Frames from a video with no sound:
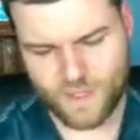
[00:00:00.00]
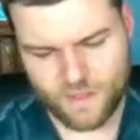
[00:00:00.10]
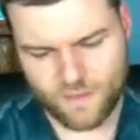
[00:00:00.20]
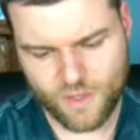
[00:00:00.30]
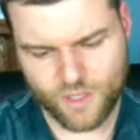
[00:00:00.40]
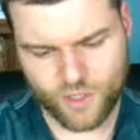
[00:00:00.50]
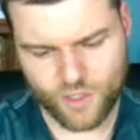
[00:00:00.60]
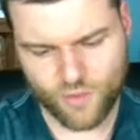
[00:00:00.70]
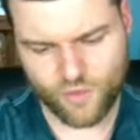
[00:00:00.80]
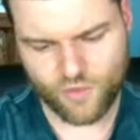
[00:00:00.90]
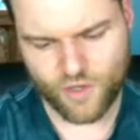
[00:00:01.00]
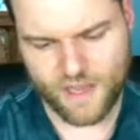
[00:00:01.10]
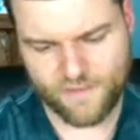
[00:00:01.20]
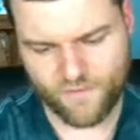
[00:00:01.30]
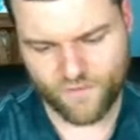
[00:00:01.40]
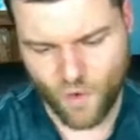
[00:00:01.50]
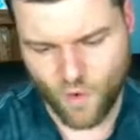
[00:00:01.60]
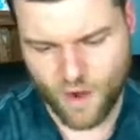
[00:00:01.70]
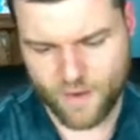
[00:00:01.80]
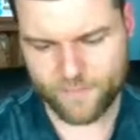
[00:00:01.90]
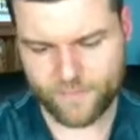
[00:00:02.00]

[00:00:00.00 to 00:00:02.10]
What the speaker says: 1, 2, 3, 4.